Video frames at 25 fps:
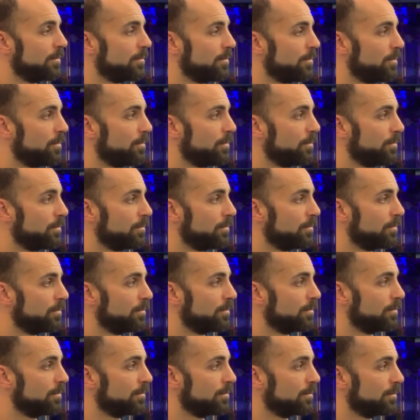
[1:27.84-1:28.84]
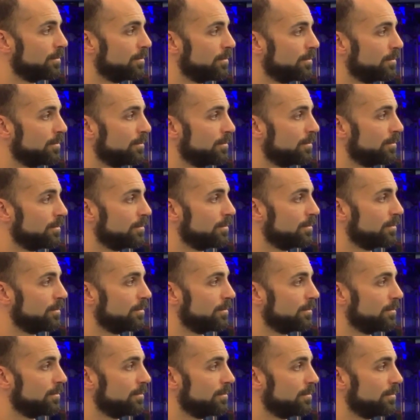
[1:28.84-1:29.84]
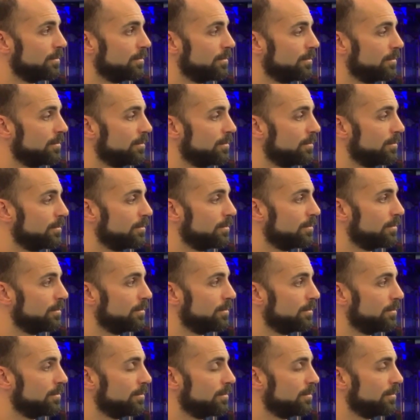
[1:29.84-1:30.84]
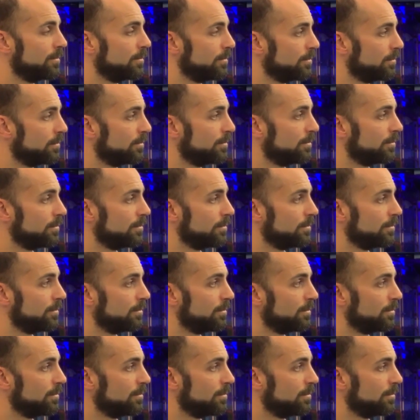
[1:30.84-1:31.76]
This person isn't speaking.